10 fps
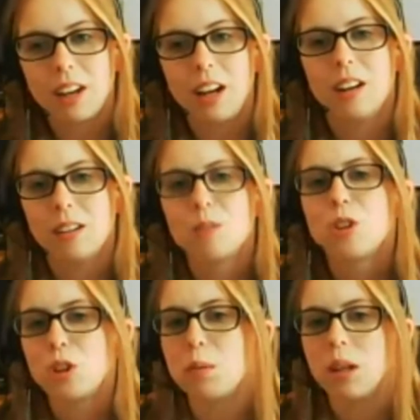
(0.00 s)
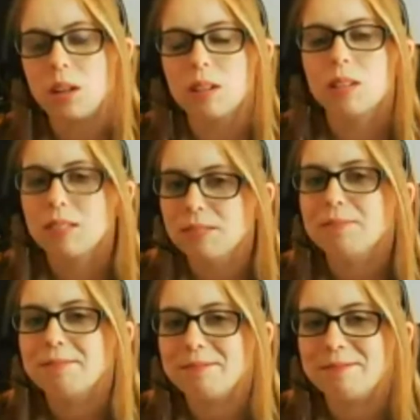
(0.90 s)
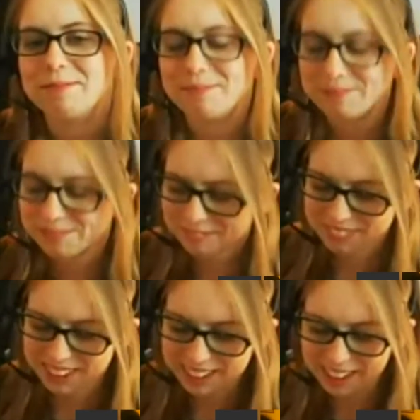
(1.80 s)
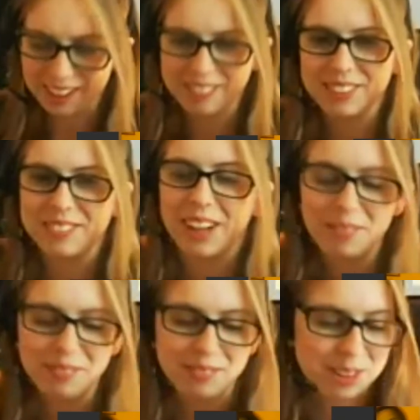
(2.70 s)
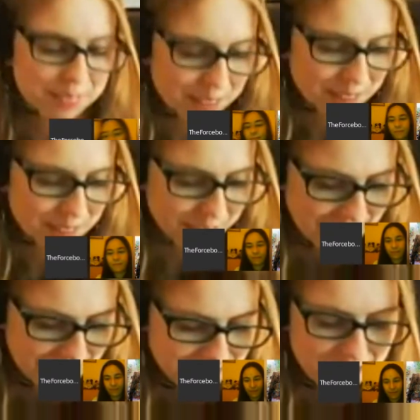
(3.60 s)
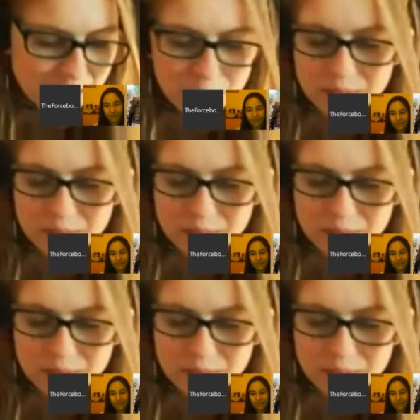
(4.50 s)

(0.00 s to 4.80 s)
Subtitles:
Darth Vader. Still pretty cool. No, I'm just messing with you guys.